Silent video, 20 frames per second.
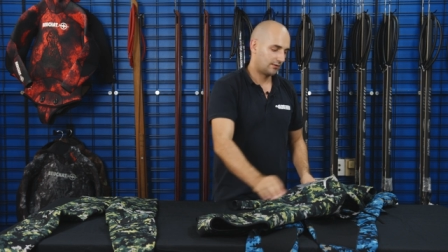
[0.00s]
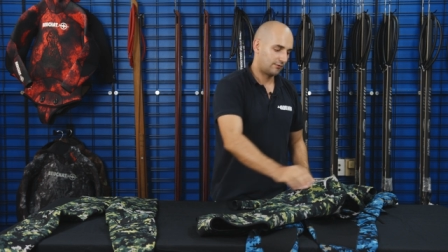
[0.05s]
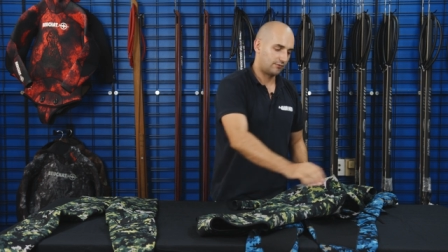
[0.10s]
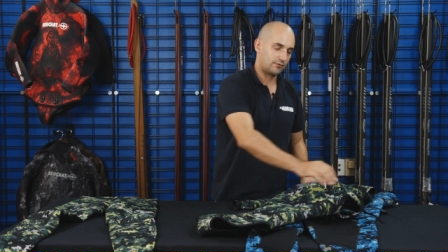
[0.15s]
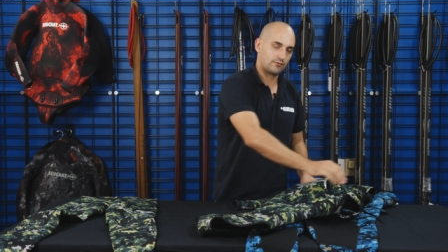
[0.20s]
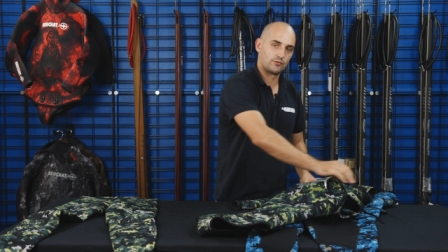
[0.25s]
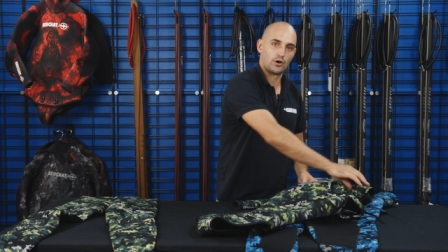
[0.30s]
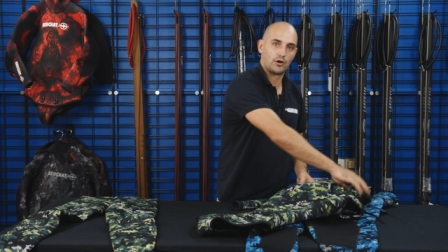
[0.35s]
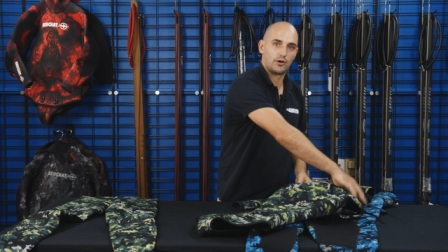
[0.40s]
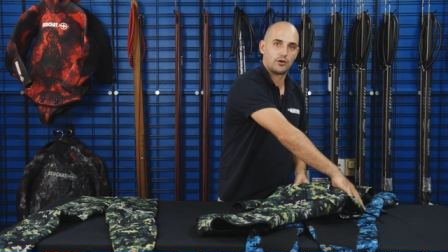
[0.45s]
If
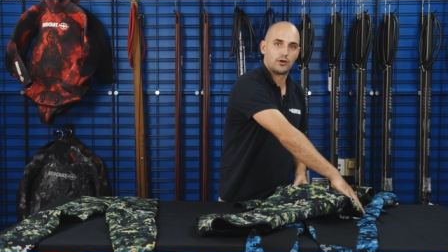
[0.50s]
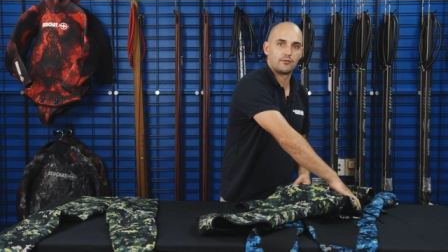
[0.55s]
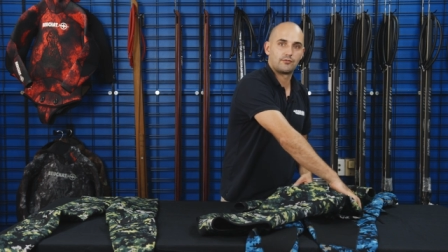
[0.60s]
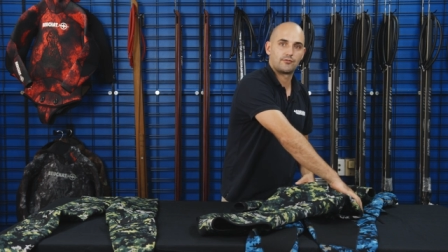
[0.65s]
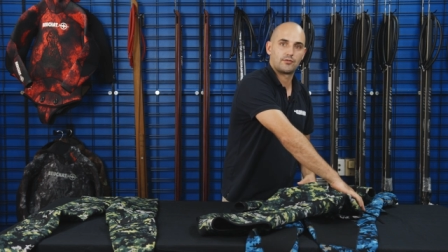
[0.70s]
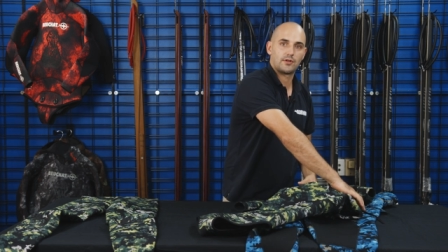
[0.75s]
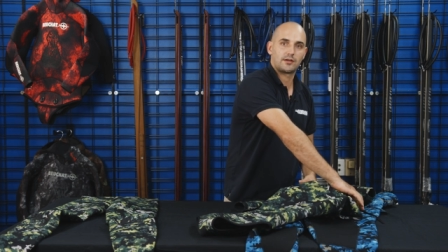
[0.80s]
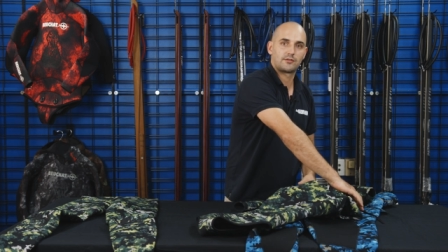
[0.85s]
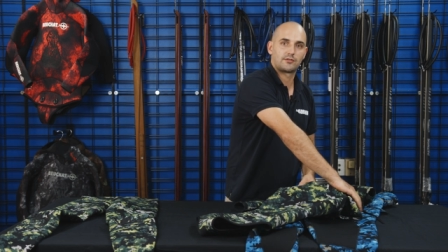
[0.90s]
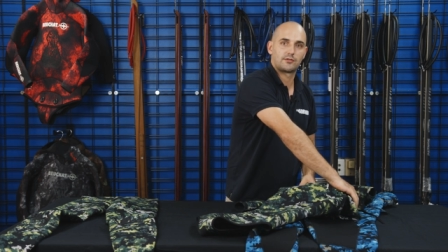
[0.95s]
you've got no
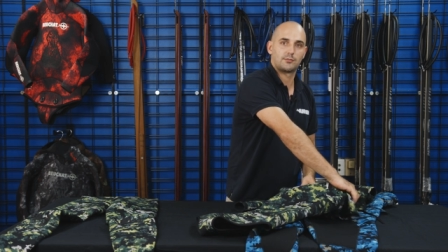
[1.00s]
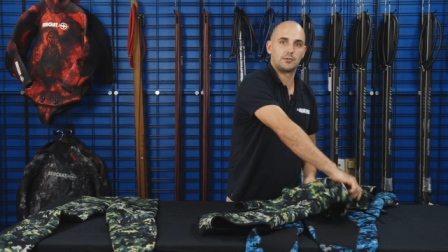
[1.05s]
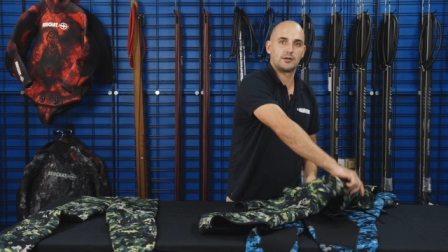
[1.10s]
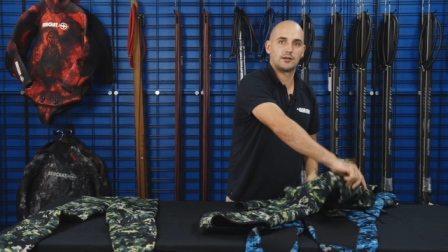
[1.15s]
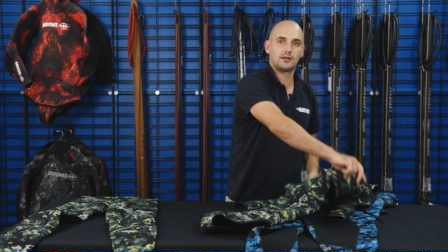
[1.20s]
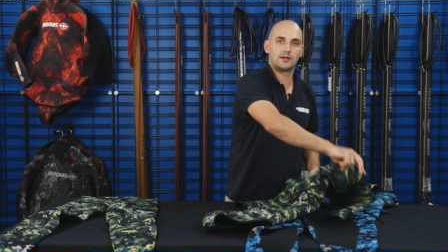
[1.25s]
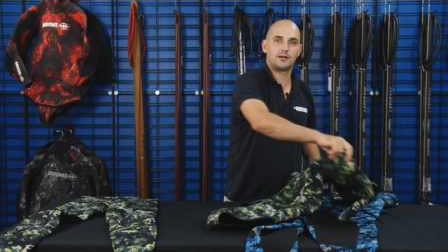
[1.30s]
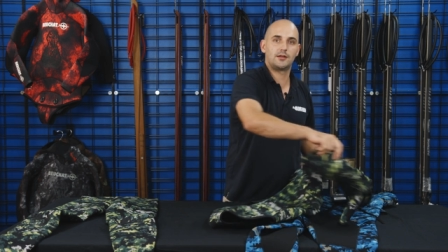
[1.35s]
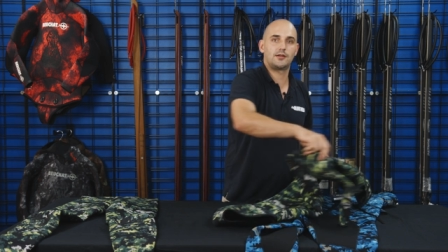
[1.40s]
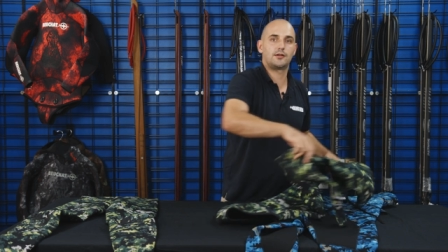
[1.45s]

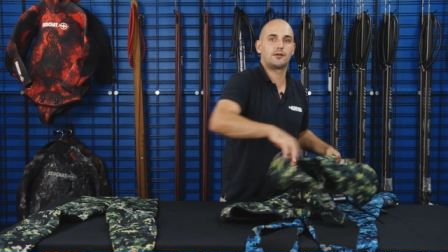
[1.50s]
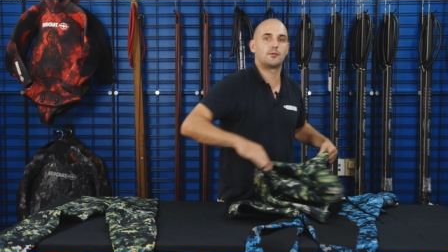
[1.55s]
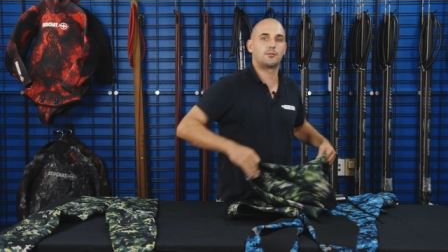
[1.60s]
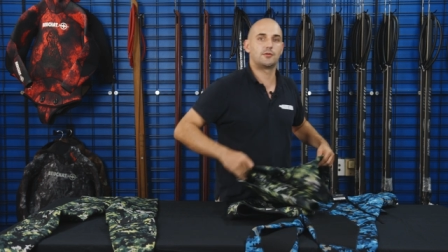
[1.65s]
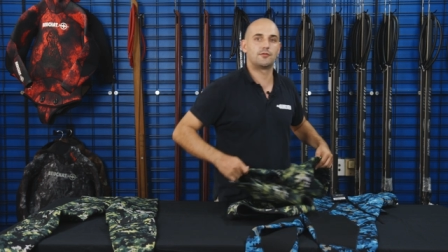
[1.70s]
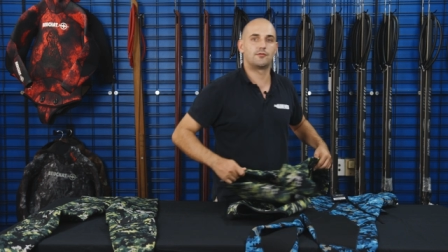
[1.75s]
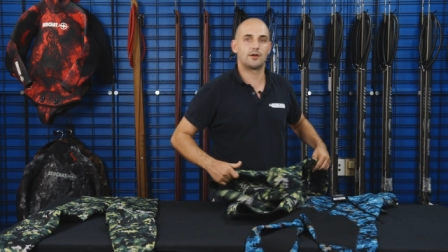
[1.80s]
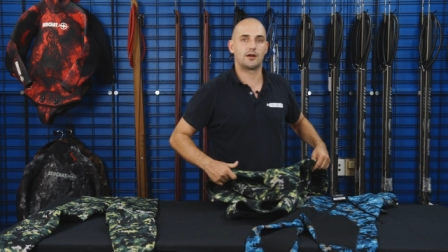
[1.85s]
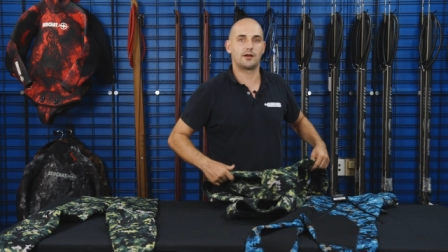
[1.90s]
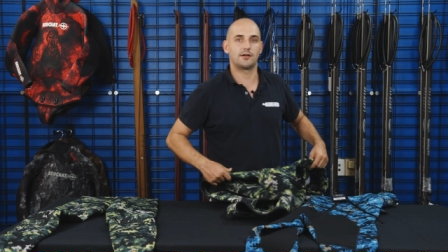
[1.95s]
flexibility, you're gonna
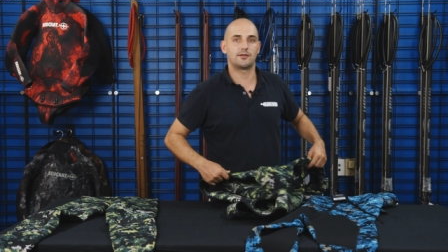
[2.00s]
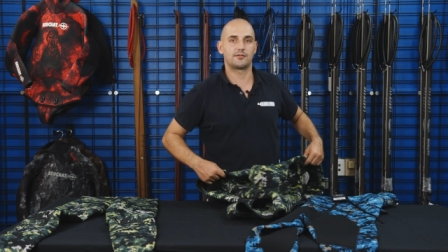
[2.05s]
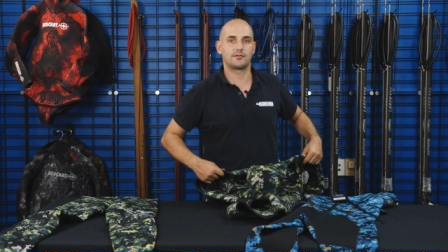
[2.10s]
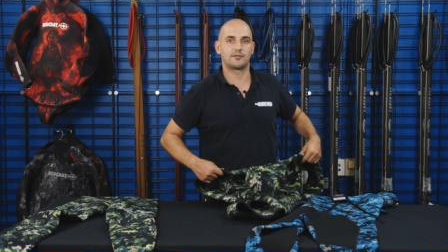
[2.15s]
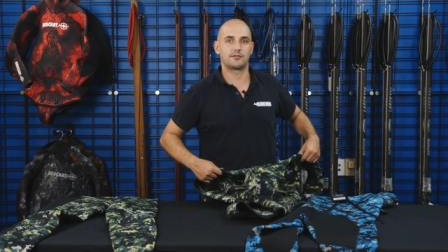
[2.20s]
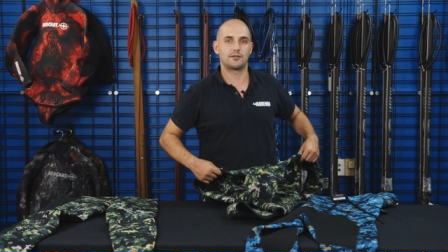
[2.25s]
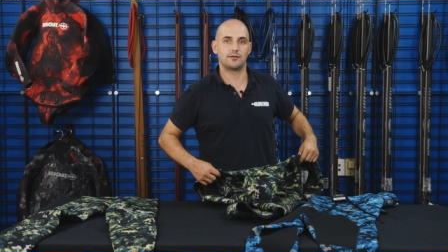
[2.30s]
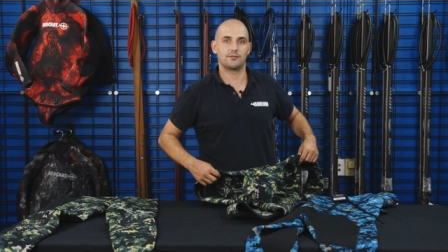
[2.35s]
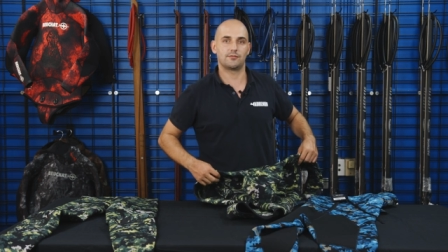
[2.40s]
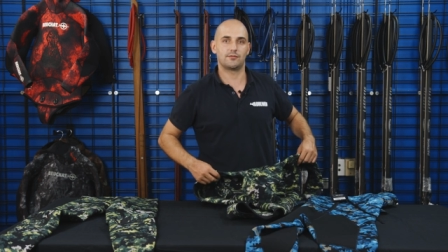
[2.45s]
be very
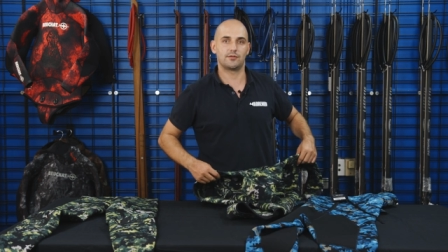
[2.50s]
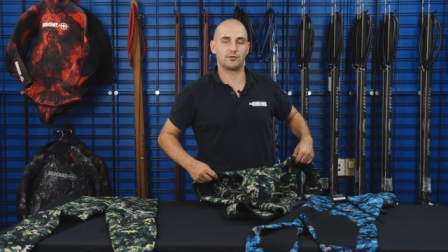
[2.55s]
stiff